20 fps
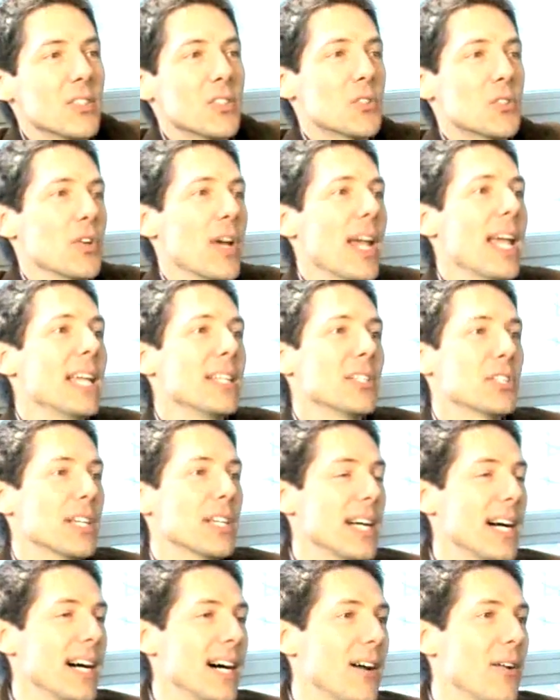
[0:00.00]
strange
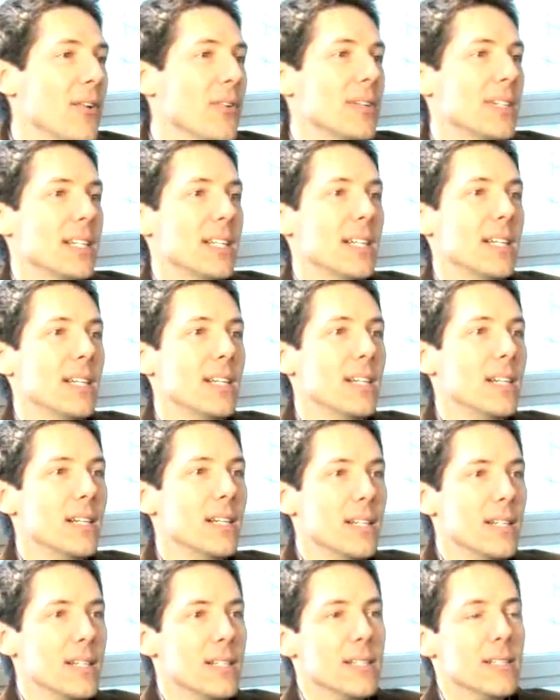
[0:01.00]
how
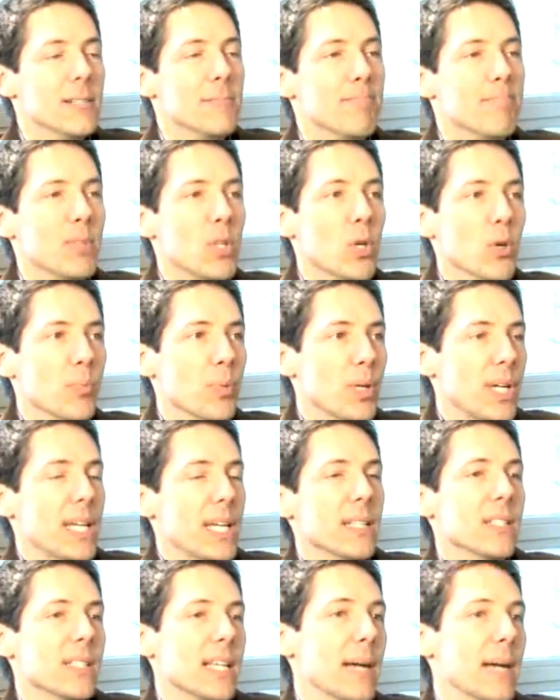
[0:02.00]
your
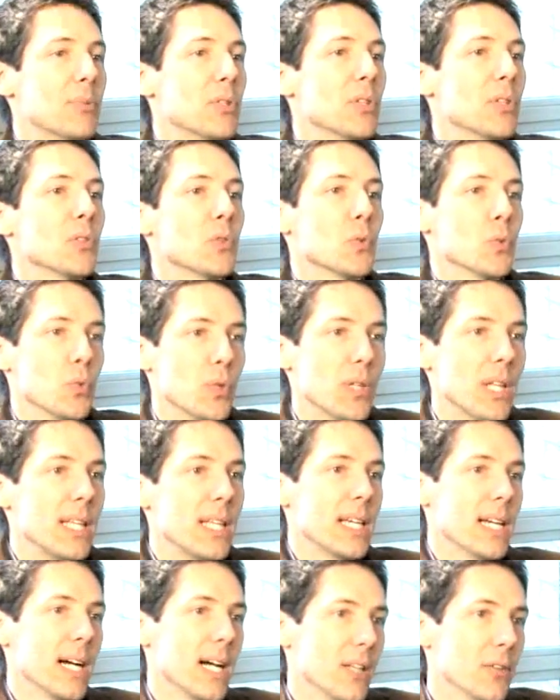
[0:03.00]
preconceptions
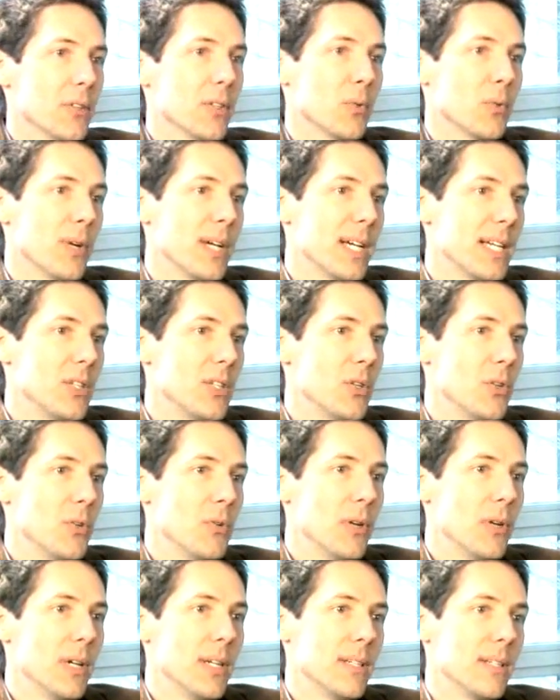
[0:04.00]
really color the way
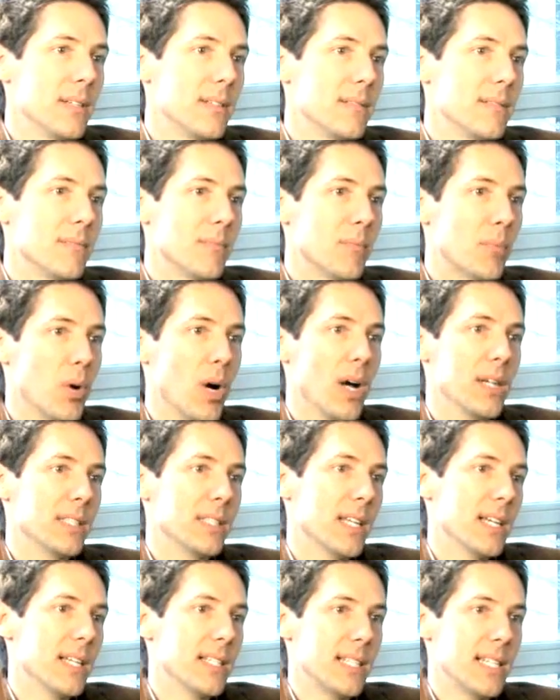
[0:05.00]
you
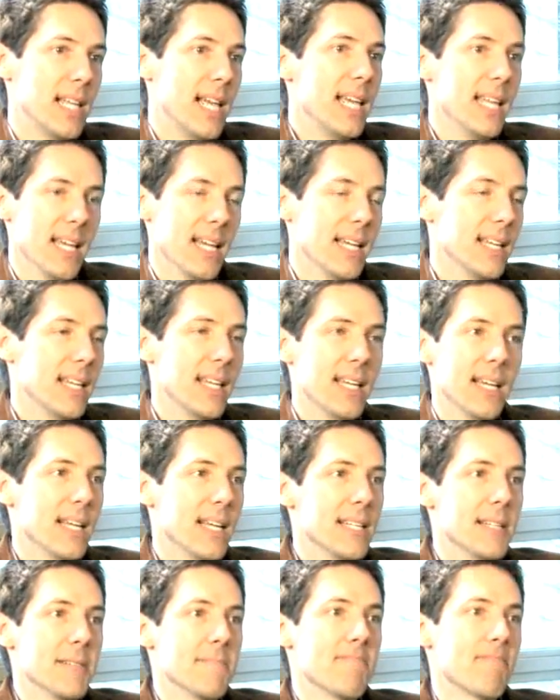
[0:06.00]
process data.
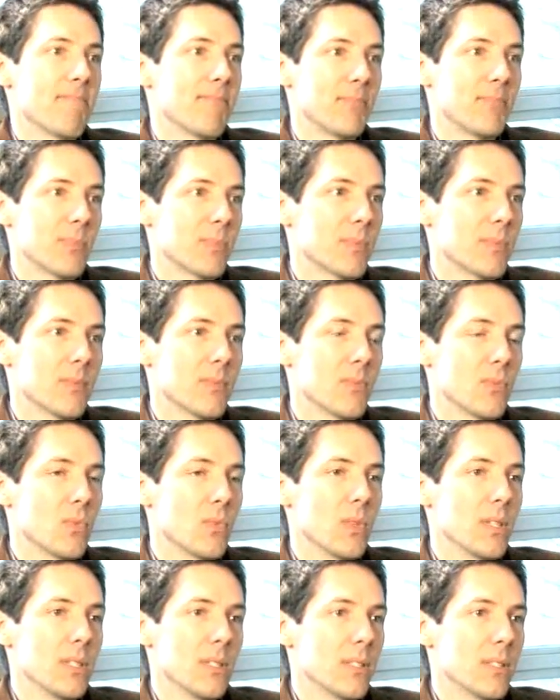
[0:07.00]
And
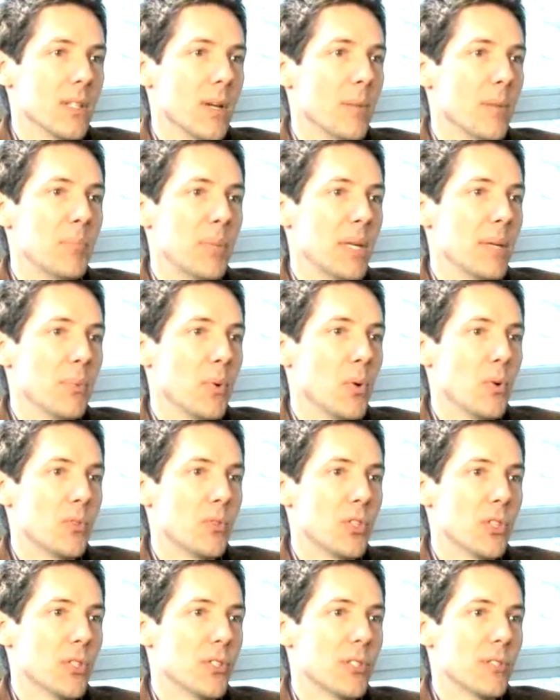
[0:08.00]
some people
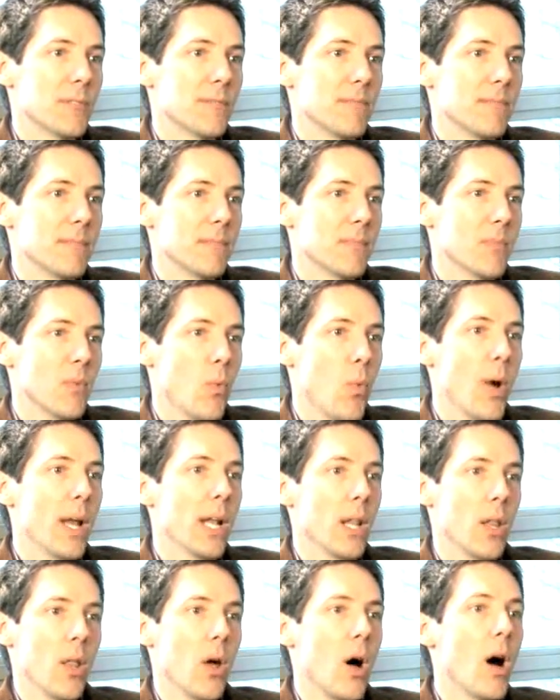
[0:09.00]
just
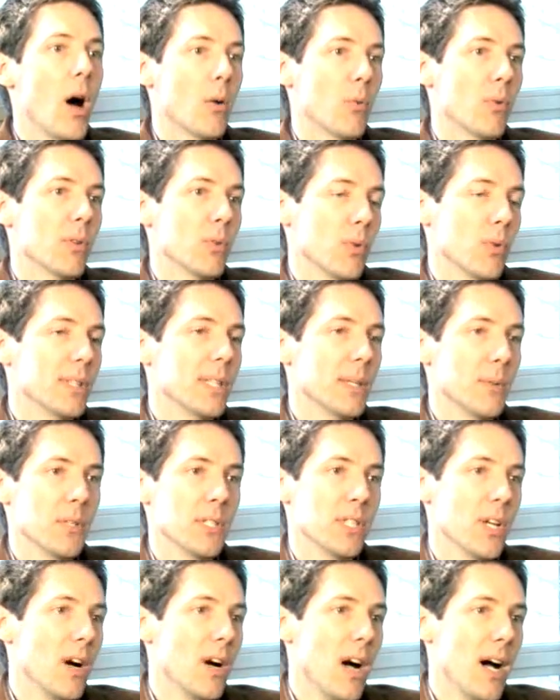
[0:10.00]
went along with what they were
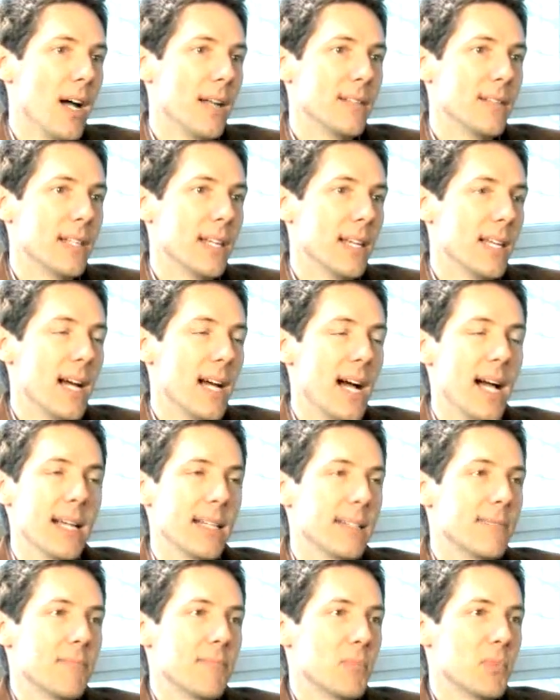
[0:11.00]
taught, and
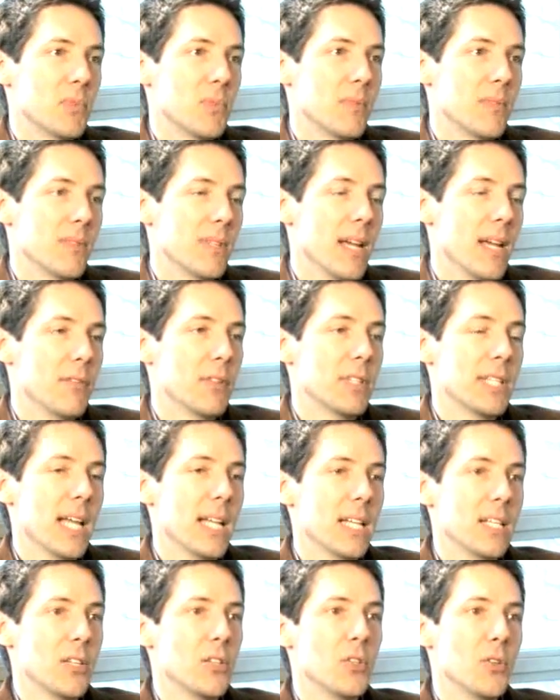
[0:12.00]
I never
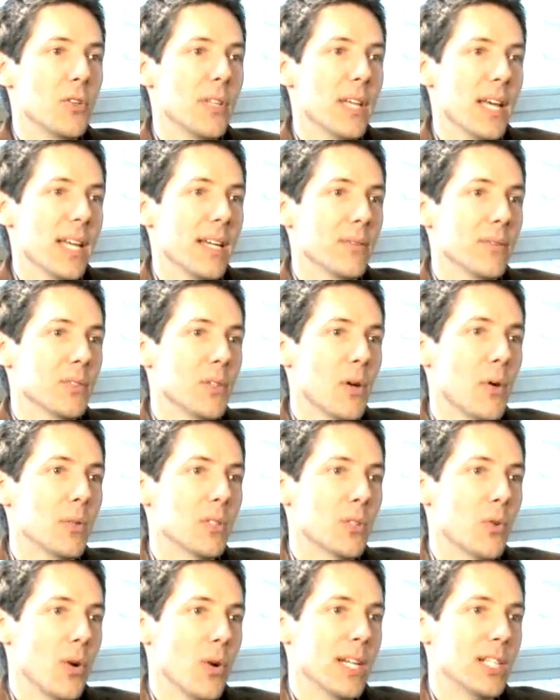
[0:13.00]
tended to do that. I was
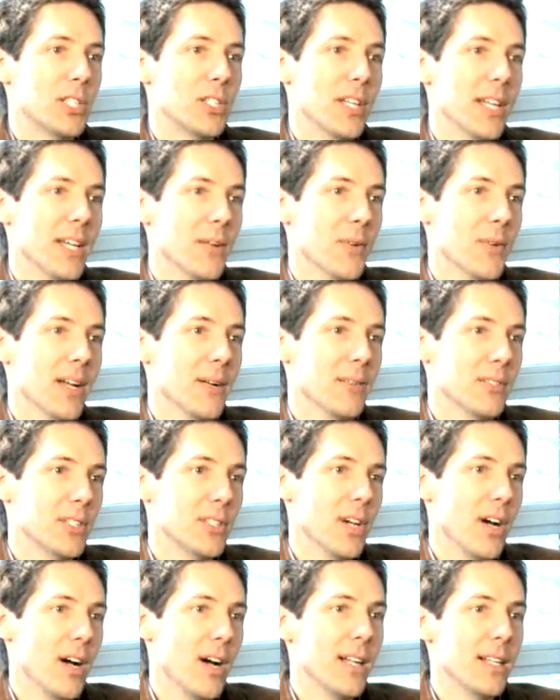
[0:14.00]
always questioning what I was
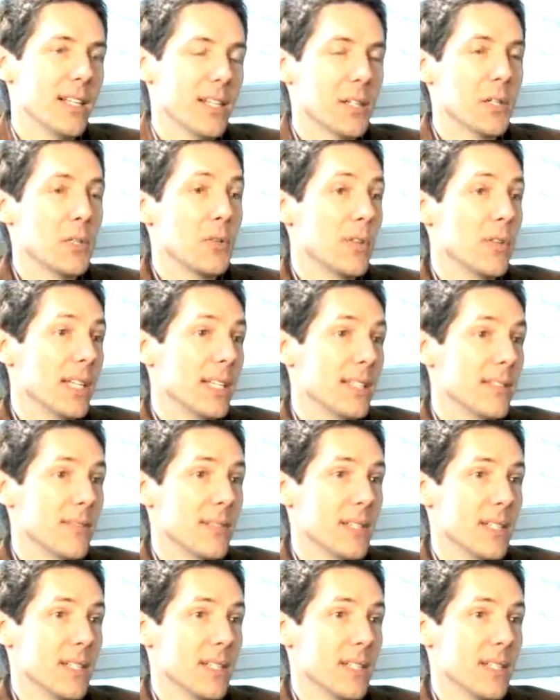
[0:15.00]
taught, including